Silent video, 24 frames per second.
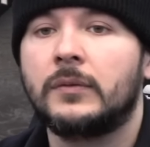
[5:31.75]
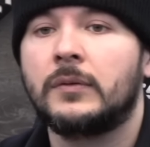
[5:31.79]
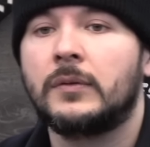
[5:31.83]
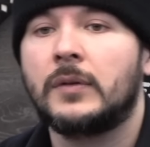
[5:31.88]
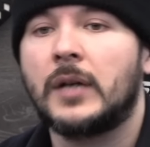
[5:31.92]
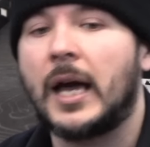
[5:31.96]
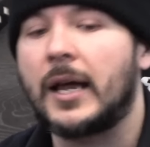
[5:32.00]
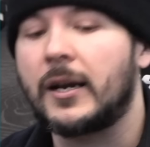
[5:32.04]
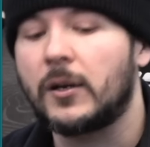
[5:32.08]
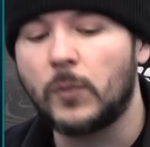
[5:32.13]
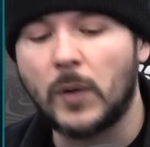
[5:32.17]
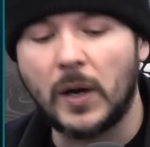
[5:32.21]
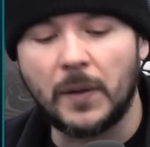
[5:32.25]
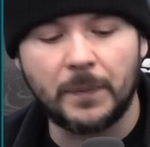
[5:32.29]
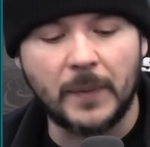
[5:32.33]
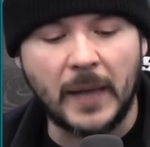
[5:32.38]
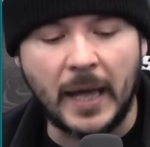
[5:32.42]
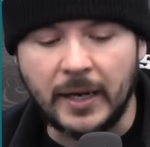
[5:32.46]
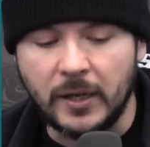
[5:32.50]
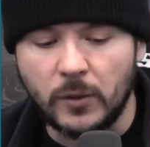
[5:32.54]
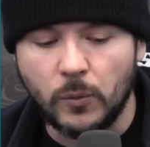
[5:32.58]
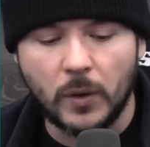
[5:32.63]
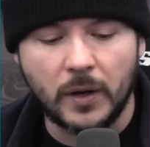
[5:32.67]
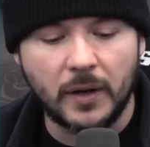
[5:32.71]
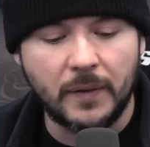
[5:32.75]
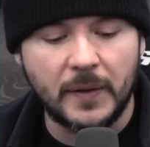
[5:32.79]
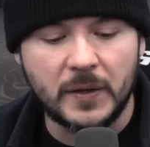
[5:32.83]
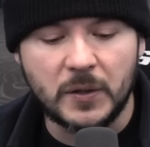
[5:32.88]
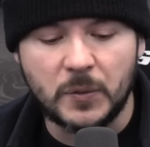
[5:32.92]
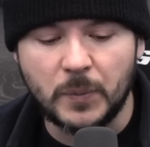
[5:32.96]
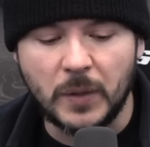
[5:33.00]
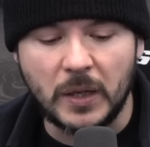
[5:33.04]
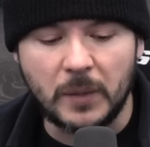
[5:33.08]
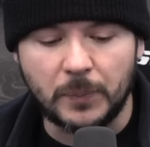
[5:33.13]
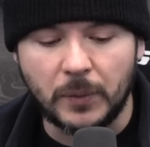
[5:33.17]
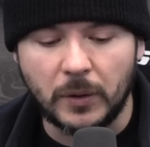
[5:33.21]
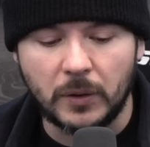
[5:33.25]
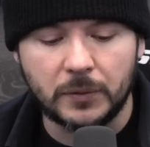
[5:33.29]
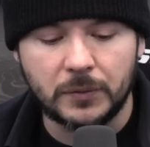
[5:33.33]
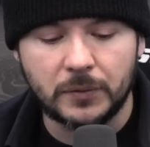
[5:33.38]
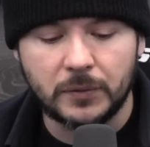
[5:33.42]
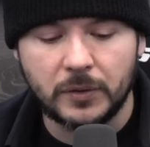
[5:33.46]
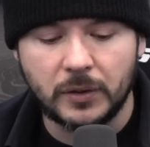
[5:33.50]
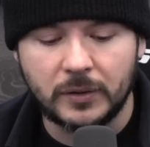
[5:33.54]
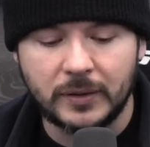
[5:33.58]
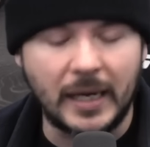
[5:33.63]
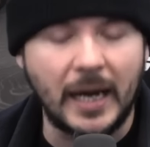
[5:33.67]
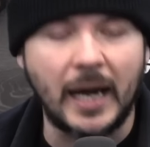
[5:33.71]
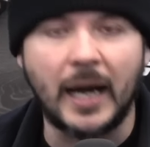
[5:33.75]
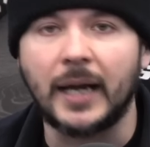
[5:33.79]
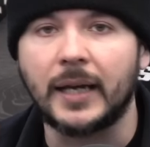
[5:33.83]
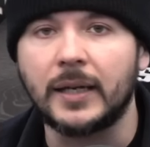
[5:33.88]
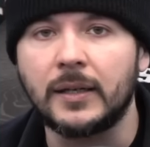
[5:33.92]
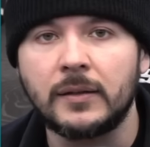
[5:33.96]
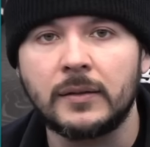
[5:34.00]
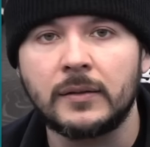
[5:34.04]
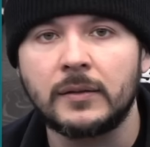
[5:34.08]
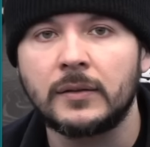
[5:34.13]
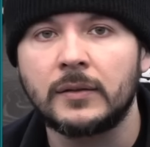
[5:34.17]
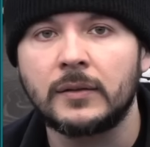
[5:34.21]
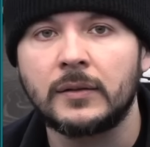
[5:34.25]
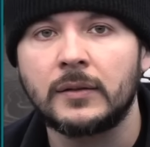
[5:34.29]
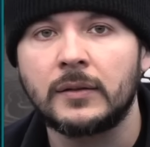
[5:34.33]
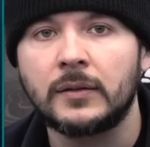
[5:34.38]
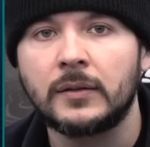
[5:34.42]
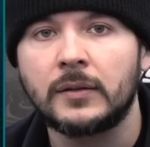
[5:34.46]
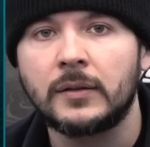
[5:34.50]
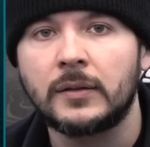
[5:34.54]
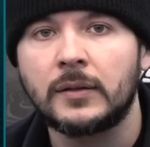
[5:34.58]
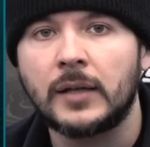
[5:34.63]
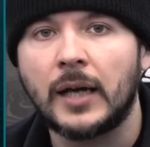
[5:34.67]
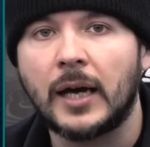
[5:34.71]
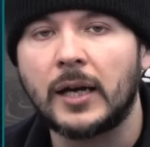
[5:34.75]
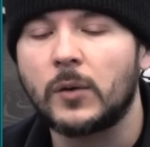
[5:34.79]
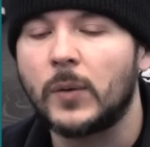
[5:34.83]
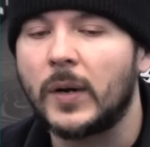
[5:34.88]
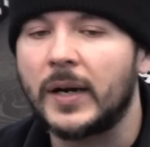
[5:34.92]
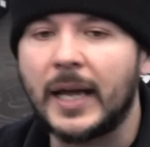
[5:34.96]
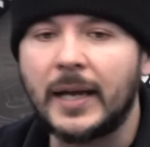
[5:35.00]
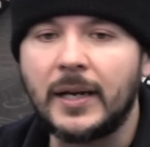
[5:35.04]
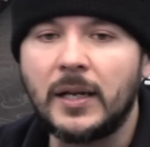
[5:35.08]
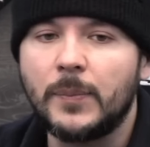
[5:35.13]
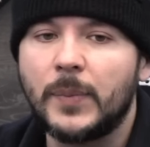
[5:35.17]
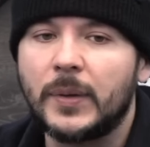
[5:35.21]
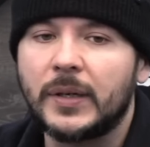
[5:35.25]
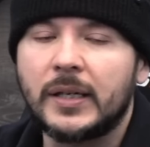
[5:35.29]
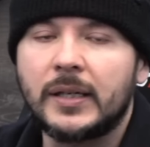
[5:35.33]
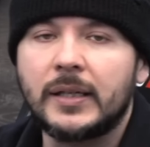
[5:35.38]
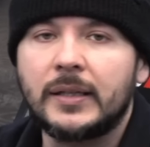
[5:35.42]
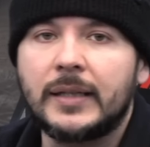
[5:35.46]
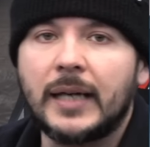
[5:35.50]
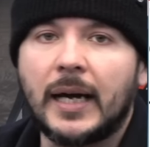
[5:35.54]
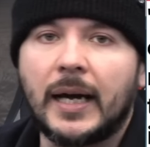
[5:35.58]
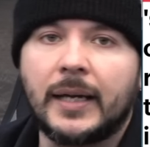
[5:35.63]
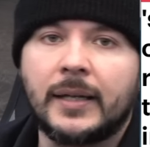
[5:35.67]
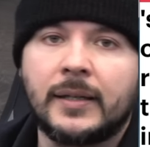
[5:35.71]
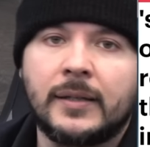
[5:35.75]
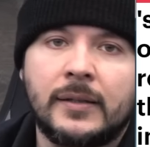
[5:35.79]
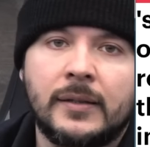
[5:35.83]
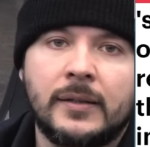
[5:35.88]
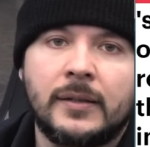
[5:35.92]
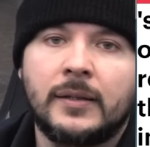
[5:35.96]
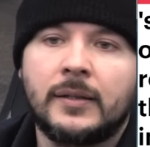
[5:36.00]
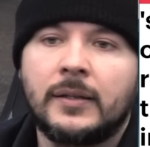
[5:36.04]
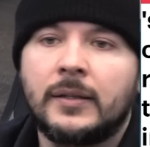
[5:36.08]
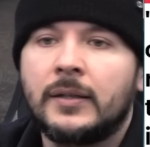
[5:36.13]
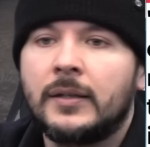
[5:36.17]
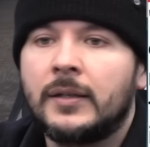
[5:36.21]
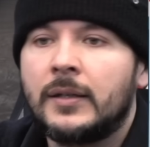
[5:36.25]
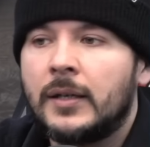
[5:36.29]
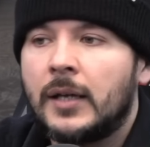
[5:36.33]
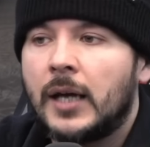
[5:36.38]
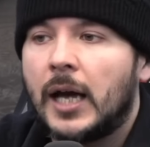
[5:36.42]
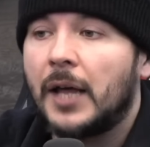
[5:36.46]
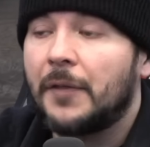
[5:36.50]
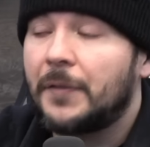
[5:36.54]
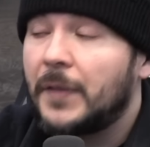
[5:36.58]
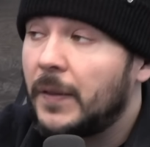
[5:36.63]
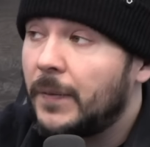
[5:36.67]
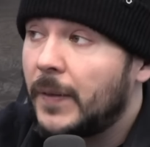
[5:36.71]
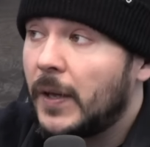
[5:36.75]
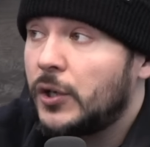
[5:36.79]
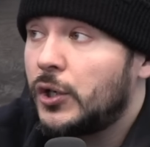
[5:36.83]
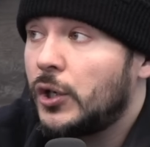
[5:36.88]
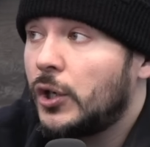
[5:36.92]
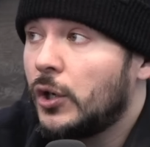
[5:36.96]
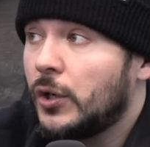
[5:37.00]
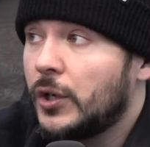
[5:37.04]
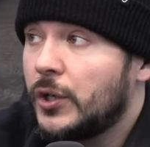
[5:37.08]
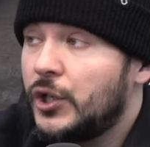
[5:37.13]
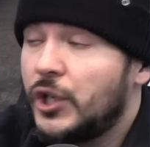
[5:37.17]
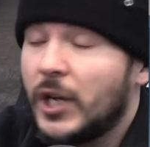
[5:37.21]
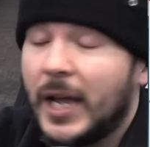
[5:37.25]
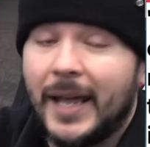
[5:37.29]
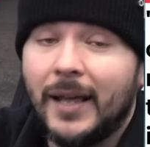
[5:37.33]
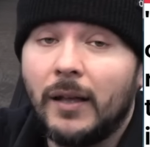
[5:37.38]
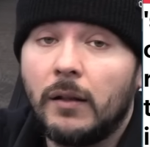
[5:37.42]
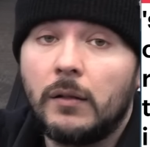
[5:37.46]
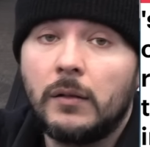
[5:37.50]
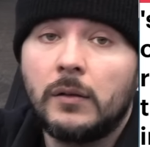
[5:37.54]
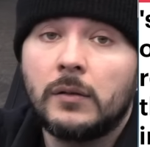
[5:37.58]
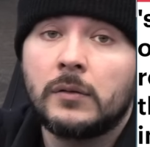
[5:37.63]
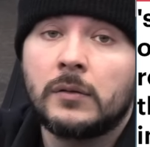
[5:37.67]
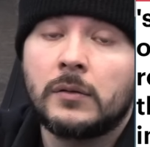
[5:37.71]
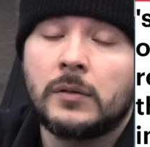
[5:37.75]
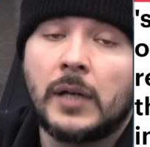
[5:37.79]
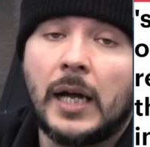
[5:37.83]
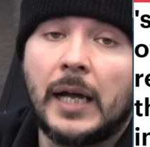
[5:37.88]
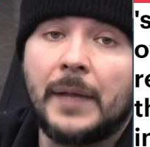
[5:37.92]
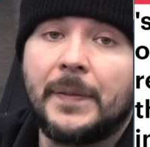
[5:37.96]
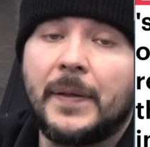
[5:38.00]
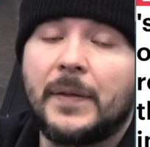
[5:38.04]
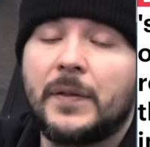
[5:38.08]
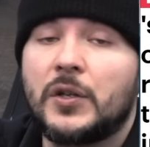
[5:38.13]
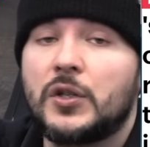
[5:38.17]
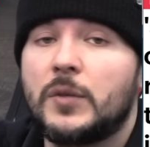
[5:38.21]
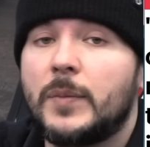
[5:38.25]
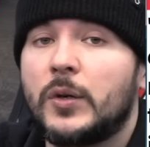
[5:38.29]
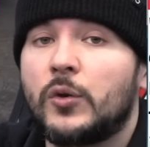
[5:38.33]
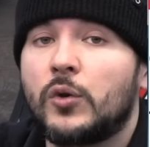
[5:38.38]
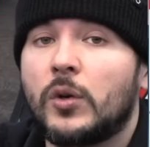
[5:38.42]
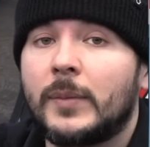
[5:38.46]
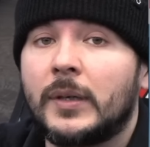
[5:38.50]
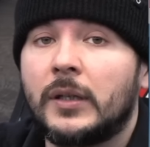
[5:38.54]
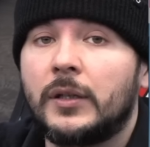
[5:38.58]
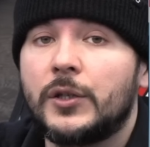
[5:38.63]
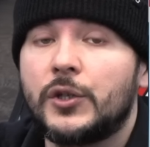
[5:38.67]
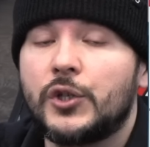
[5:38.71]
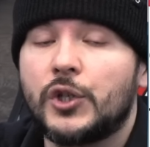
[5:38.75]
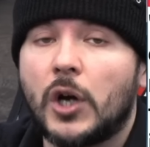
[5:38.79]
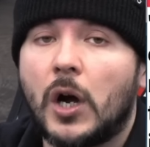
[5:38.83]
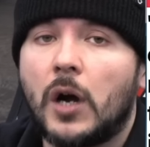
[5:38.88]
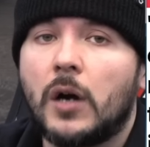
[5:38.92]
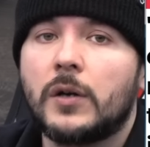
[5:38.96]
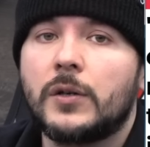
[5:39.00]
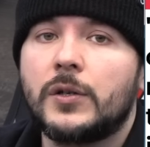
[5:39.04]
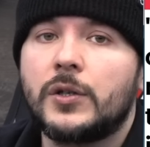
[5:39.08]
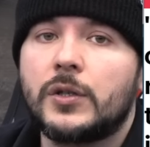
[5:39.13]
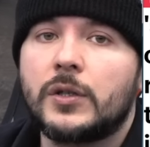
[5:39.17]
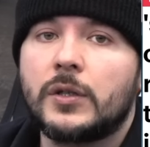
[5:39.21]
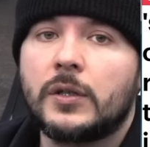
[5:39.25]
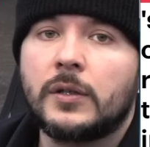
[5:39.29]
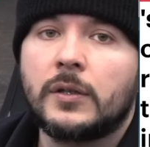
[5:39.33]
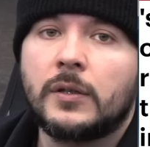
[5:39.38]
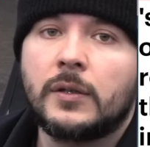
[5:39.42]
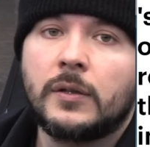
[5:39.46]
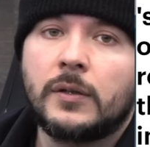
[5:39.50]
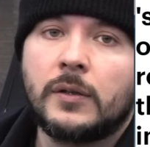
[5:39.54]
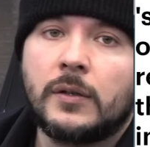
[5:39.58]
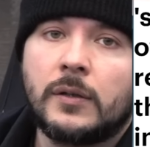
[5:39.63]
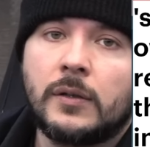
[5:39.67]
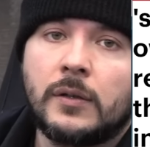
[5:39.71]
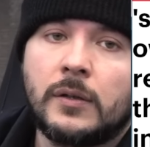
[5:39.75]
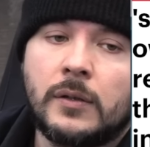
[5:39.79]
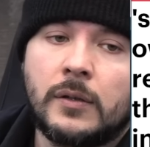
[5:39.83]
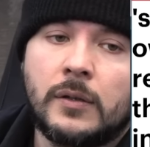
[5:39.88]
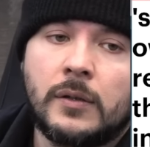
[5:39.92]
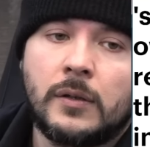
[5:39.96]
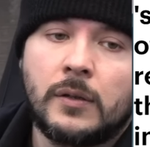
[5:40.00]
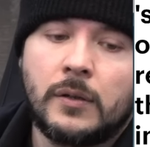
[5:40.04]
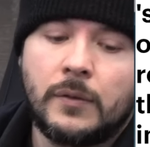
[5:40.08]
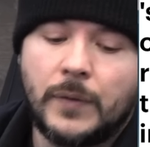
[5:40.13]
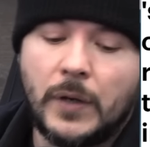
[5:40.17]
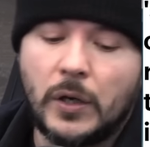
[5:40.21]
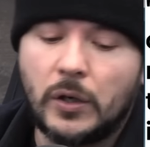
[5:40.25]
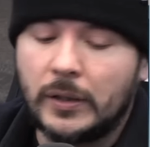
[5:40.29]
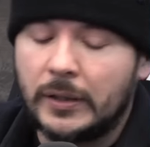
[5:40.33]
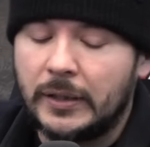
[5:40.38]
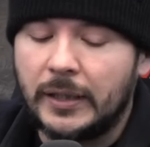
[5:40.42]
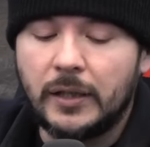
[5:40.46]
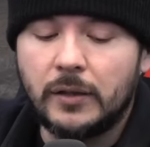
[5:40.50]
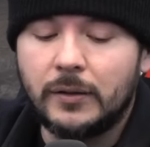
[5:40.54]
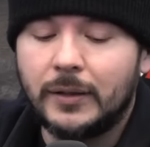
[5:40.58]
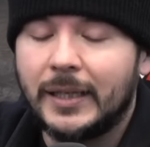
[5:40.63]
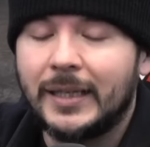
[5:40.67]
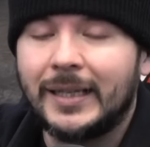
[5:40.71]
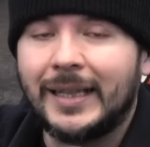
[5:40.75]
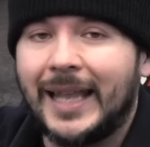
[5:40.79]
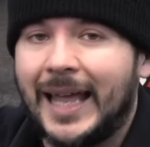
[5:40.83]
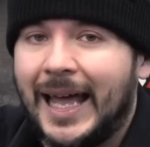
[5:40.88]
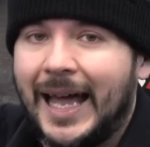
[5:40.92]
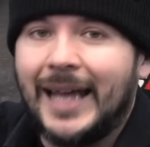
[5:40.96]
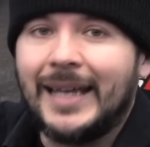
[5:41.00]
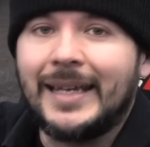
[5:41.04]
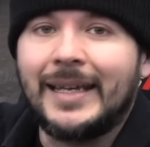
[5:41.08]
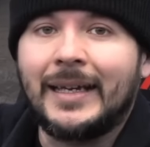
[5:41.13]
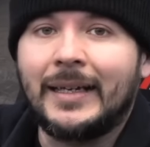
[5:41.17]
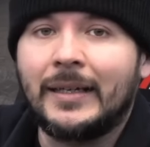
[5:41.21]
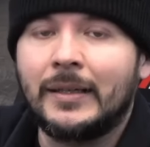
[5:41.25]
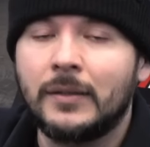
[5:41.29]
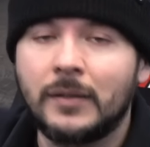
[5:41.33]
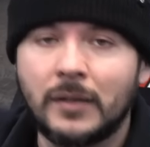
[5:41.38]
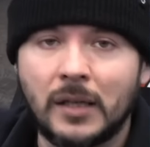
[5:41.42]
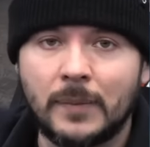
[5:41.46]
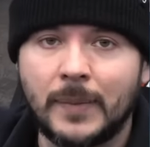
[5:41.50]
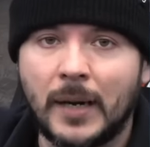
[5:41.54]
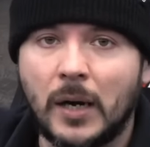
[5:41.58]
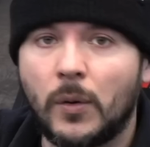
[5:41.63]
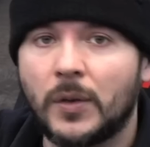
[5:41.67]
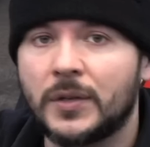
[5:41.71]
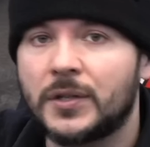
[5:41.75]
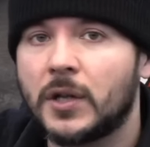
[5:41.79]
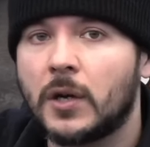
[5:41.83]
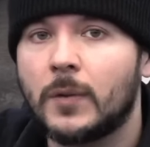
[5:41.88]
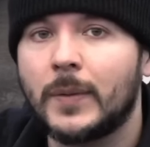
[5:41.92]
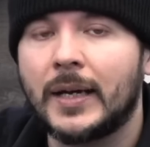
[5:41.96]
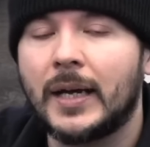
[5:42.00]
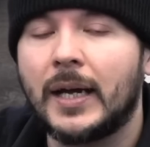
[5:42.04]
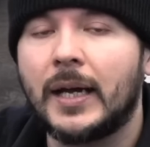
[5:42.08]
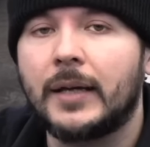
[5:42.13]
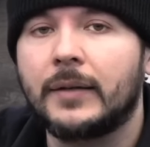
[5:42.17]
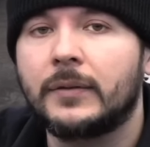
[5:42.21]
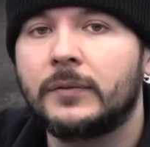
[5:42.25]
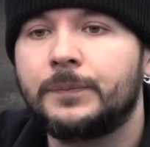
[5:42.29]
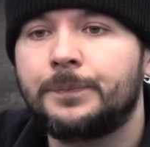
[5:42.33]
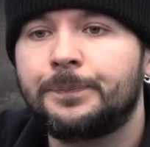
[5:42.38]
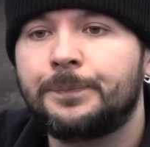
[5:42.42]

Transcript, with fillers: I don't want any one of these people to die. I don't want anybody to die. I think they should go to jail. I think they should be criminally charged. They're clearly lying about what's going on.